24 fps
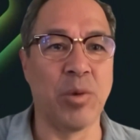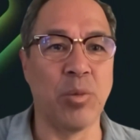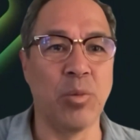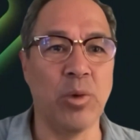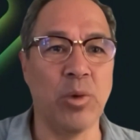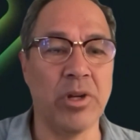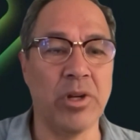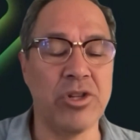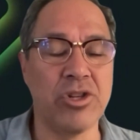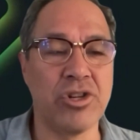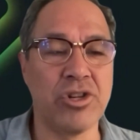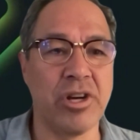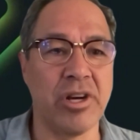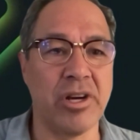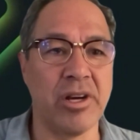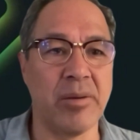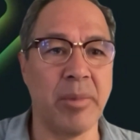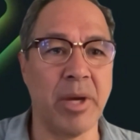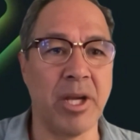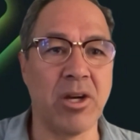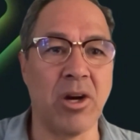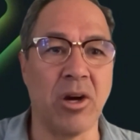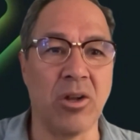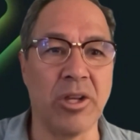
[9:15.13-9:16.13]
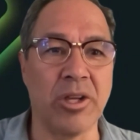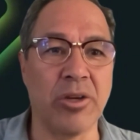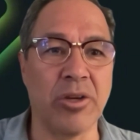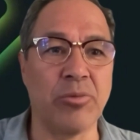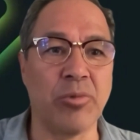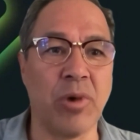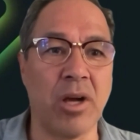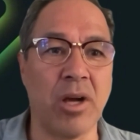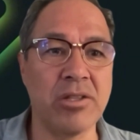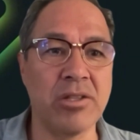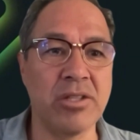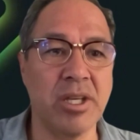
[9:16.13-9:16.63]
which my
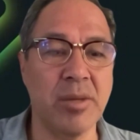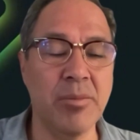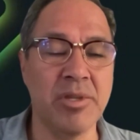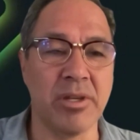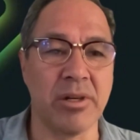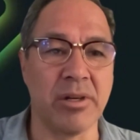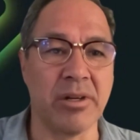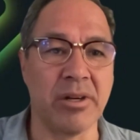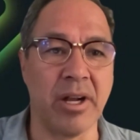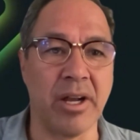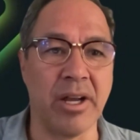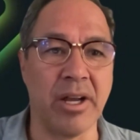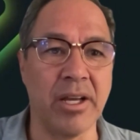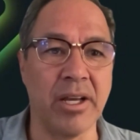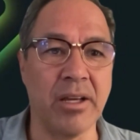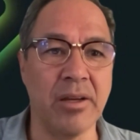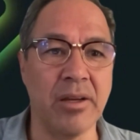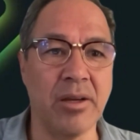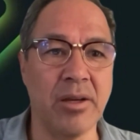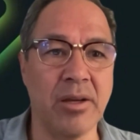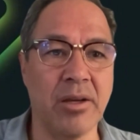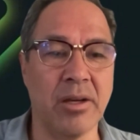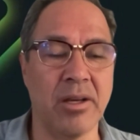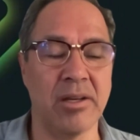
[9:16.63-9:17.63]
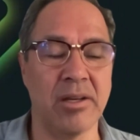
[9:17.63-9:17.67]
colleague Ross Gibson and I